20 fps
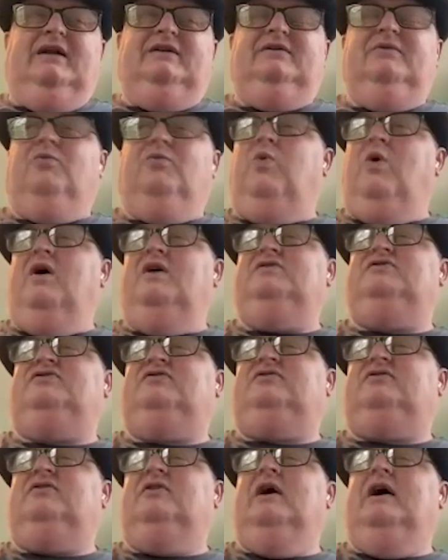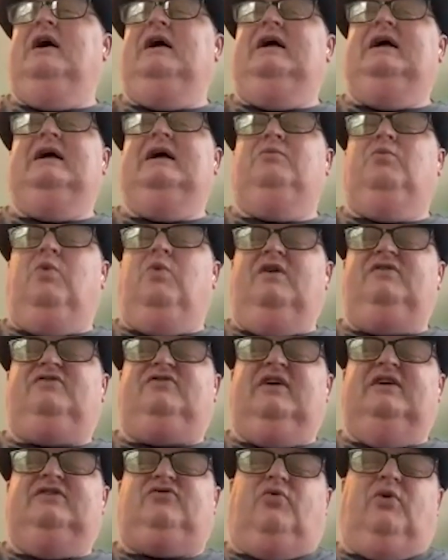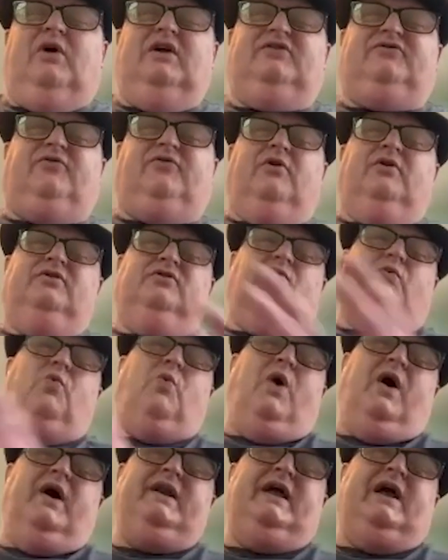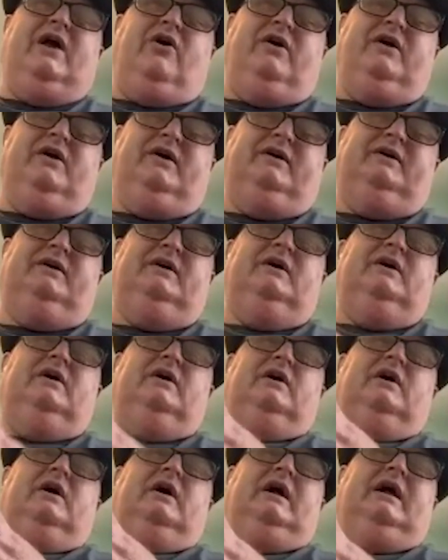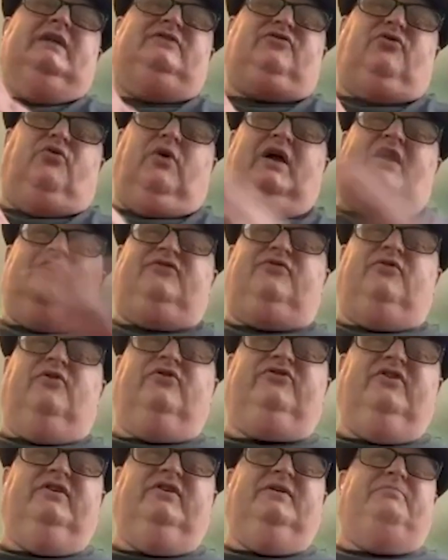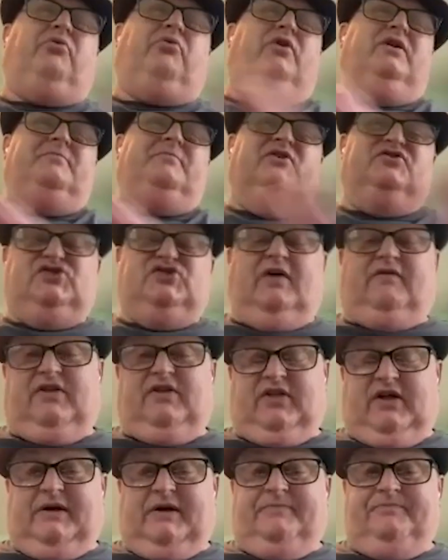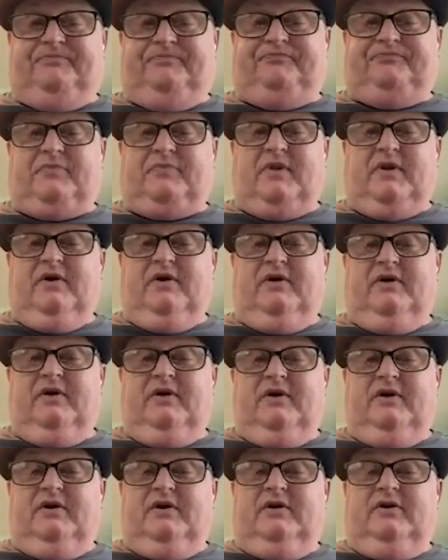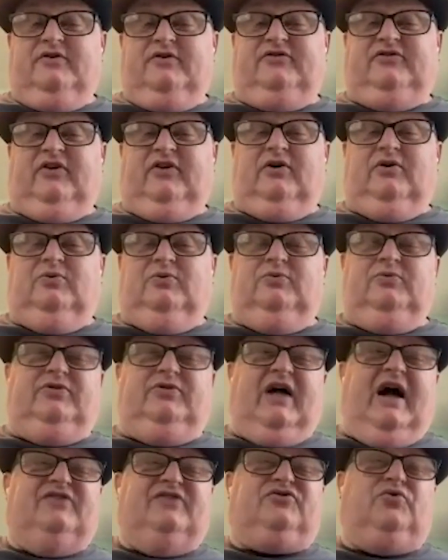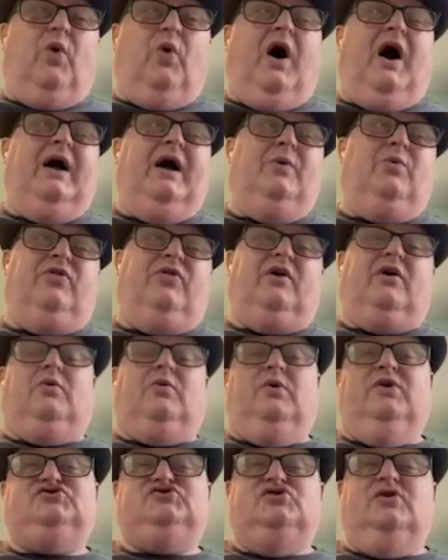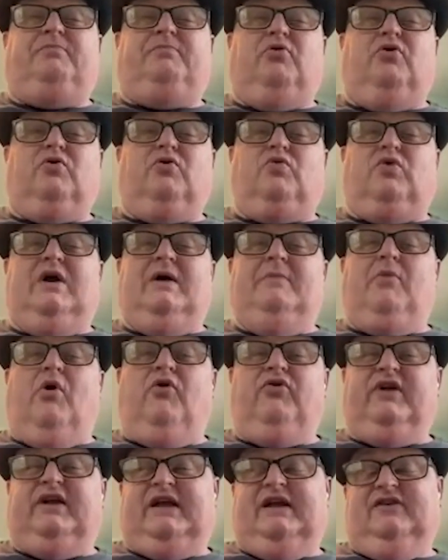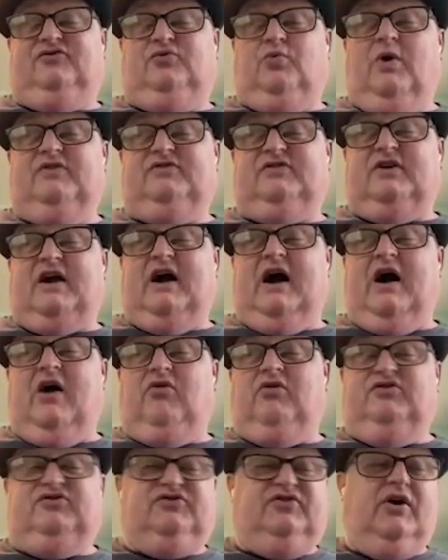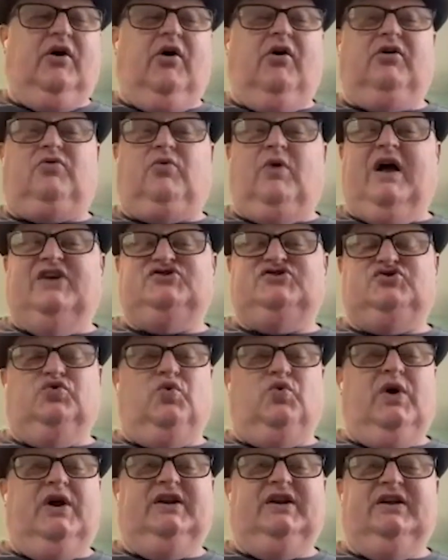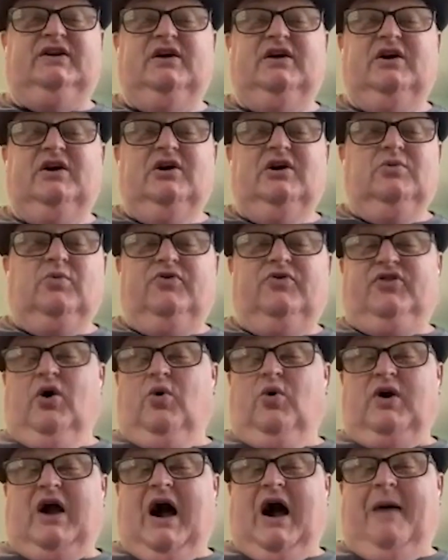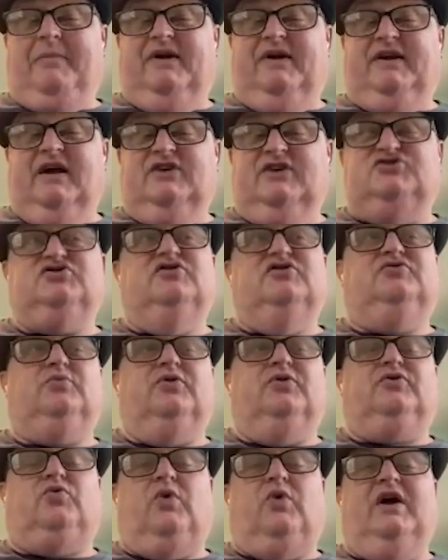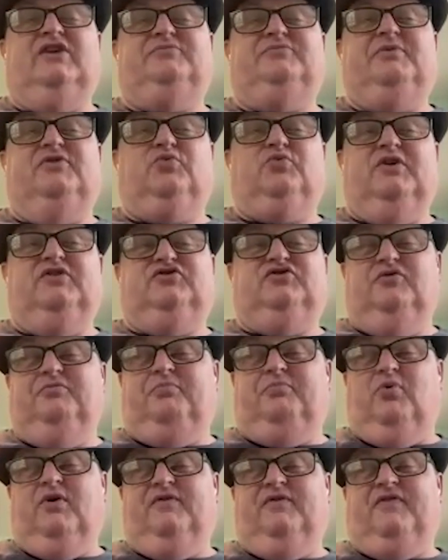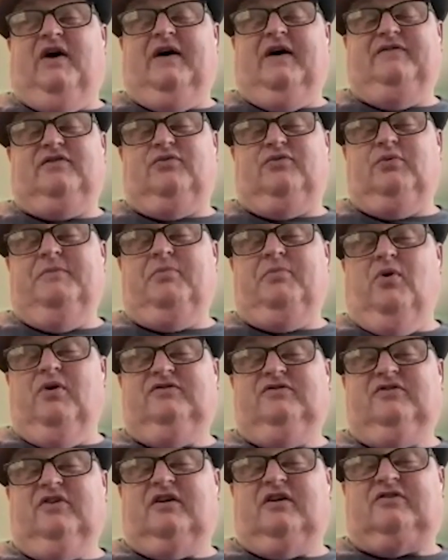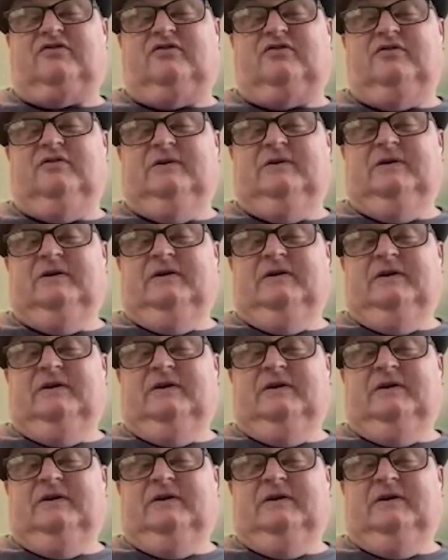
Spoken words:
And once they transfer into one area, it transfers into pretty much everything. So that's why with our original program, all the kids went to college. They all graduated with no accommodations, with grades between 2.5 to 3.6.